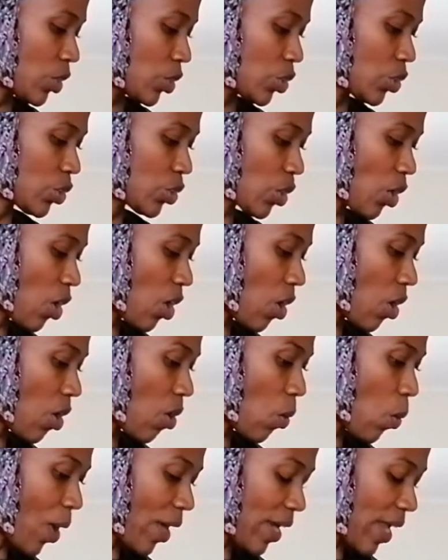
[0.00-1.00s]

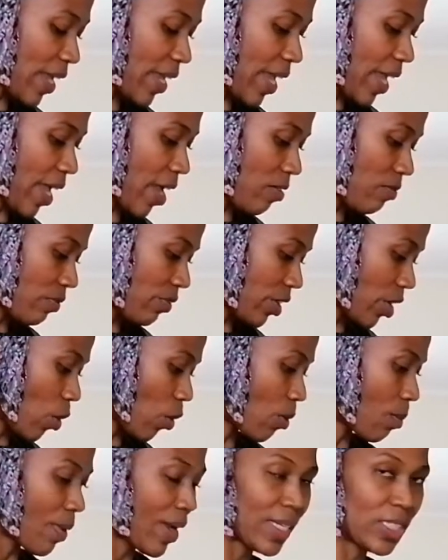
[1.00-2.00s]
So what I have here
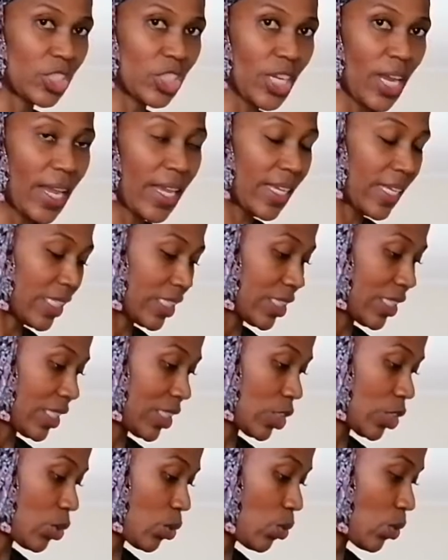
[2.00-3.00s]
on my tray is
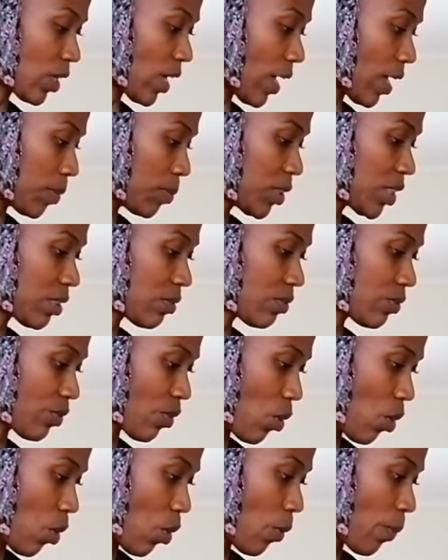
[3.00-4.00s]
the 2 cups
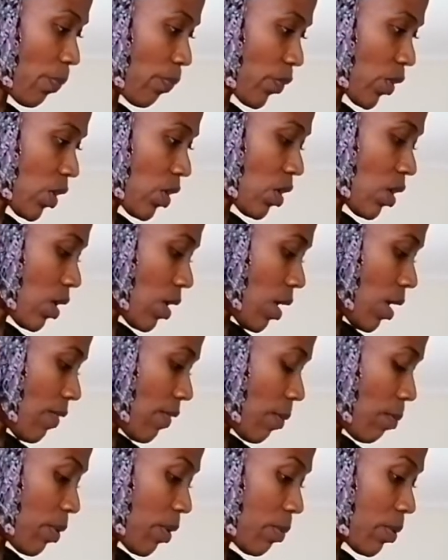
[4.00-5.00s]
for
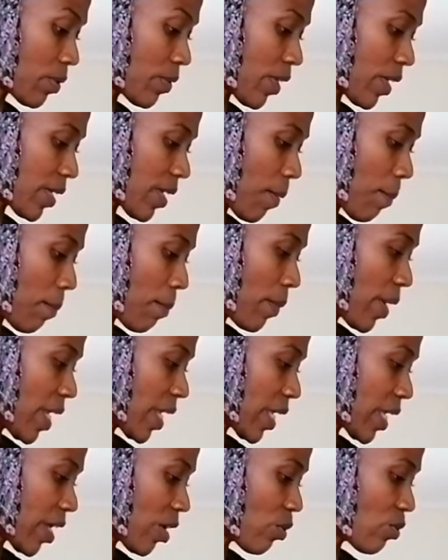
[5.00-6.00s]
the people that I'm
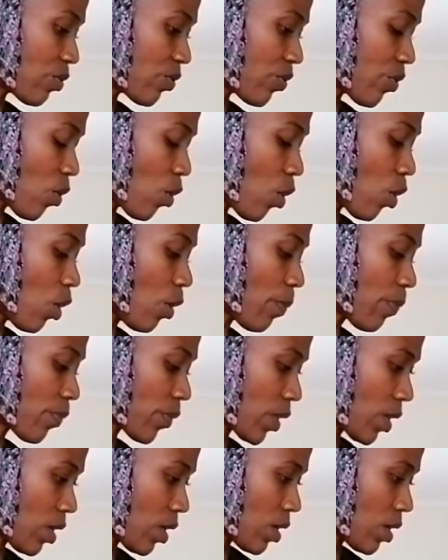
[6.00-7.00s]
making for.